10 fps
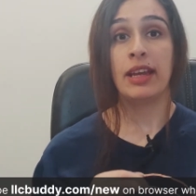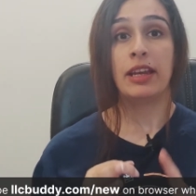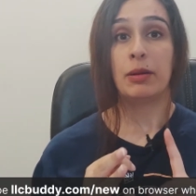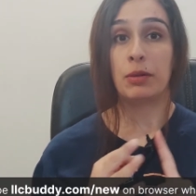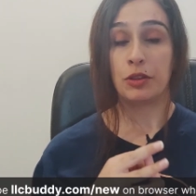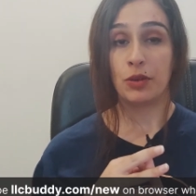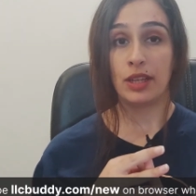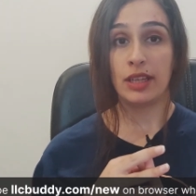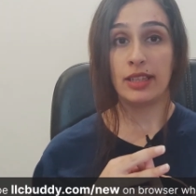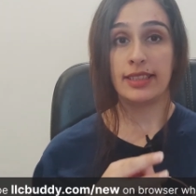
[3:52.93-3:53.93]
Number
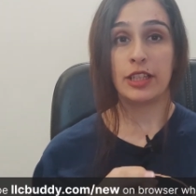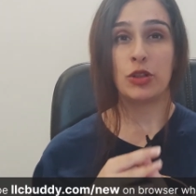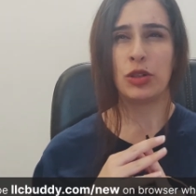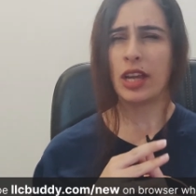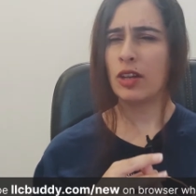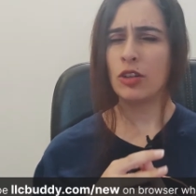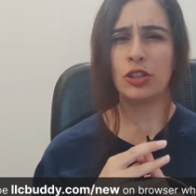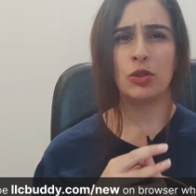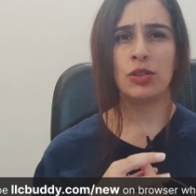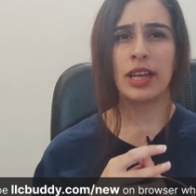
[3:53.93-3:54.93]
three is that you
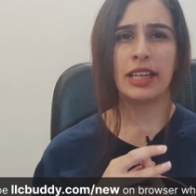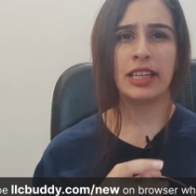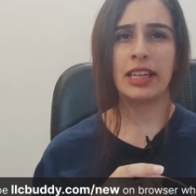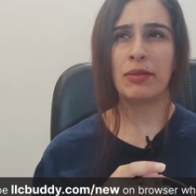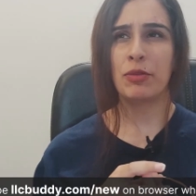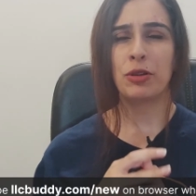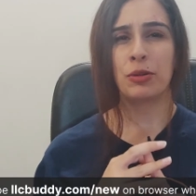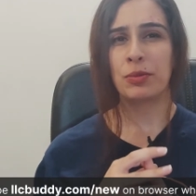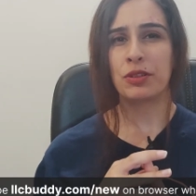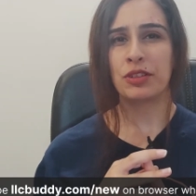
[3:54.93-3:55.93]
cannot use any name for your
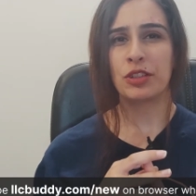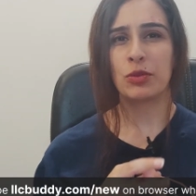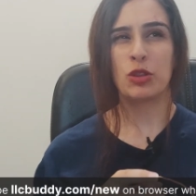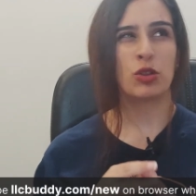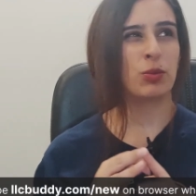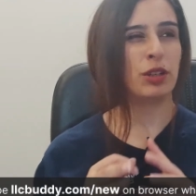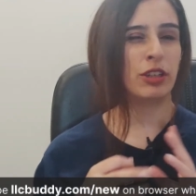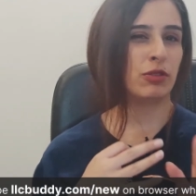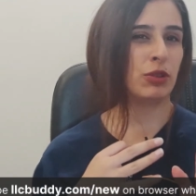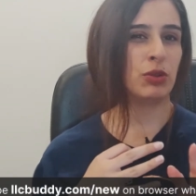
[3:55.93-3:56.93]
business which could be
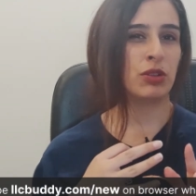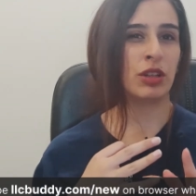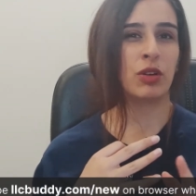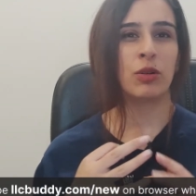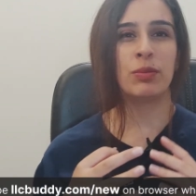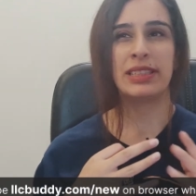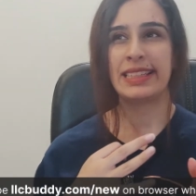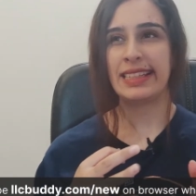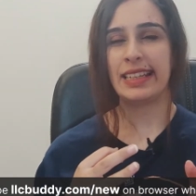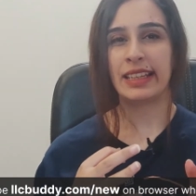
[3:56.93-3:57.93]
confusing or
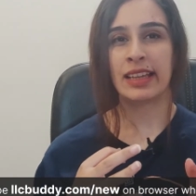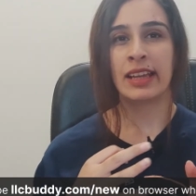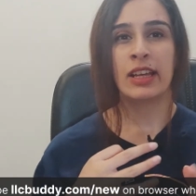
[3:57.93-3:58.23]
misleading.